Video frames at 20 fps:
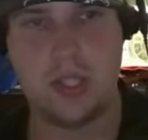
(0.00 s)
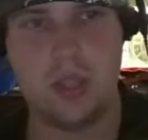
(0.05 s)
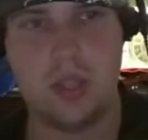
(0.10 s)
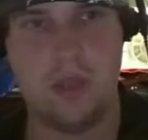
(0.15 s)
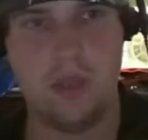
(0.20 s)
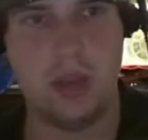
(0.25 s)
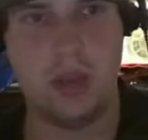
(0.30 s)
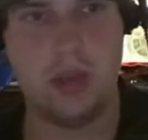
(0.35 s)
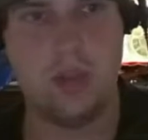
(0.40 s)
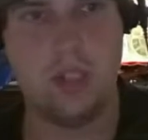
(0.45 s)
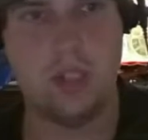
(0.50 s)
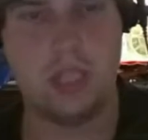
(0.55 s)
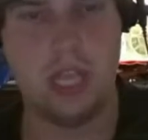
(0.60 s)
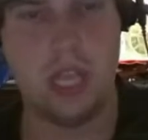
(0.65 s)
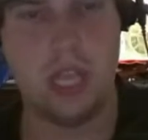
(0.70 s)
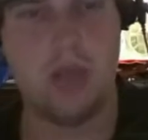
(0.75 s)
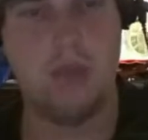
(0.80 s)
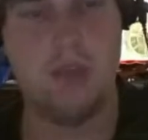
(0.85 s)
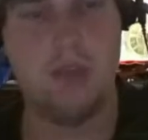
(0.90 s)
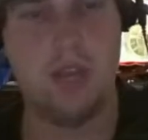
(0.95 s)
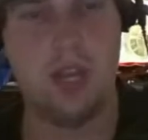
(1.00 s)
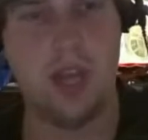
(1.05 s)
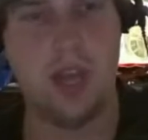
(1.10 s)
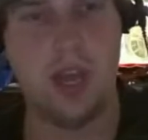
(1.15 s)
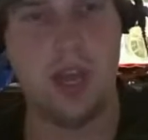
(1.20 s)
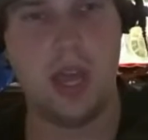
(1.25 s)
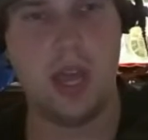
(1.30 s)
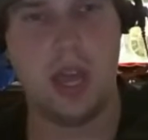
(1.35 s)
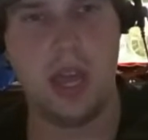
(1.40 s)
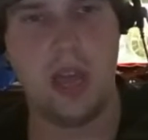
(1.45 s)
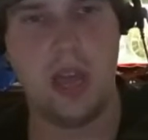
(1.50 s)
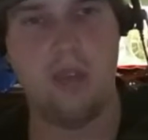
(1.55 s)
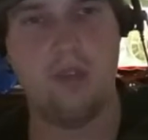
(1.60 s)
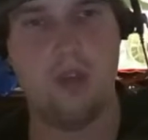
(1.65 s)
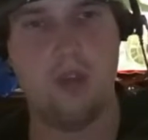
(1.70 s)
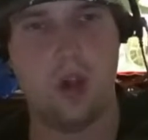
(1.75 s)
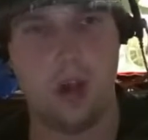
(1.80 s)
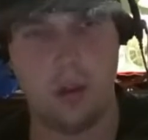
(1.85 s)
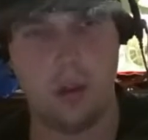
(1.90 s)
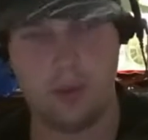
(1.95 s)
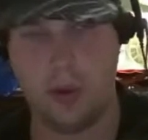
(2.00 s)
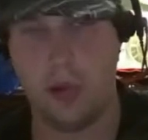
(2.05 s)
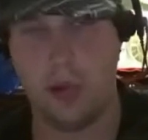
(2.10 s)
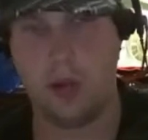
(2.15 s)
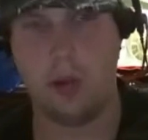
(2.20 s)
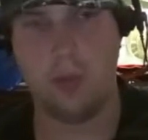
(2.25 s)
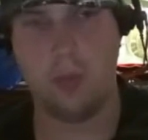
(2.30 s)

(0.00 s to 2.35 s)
the better team. Then I have Colorado